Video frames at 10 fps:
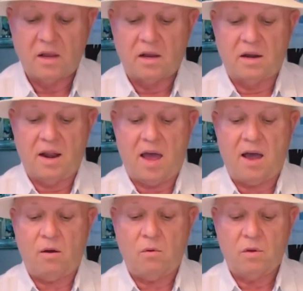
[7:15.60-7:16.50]

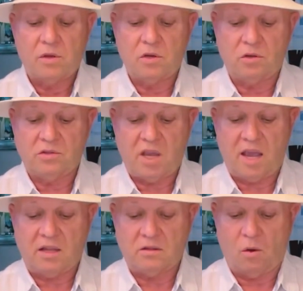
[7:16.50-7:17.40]
Now you'll
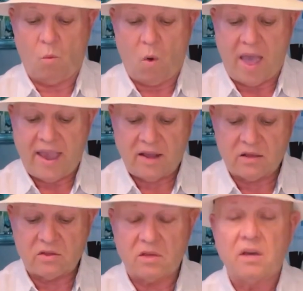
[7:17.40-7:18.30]
take the
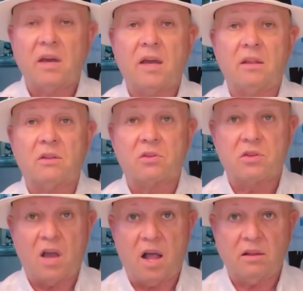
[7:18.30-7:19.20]
wax and the
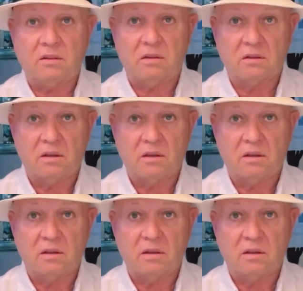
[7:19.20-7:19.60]
salt